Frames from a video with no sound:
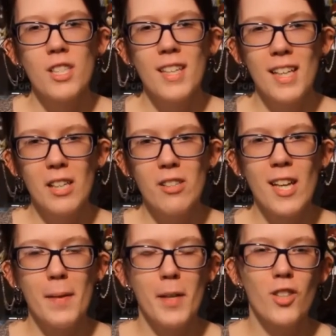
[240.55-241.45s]
Thank you
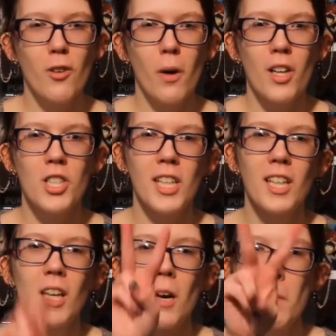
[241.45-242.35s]
so much for
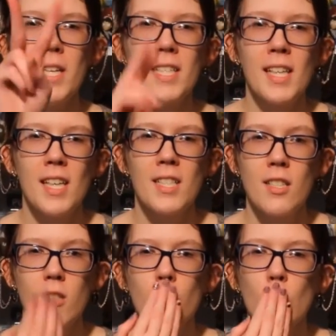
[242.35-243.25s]
watching. Peace and
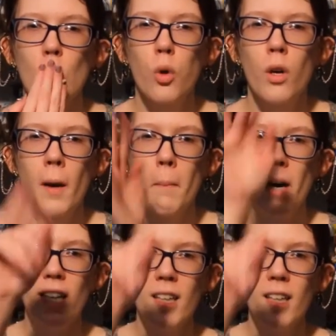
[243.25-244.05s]
kisses. Bye.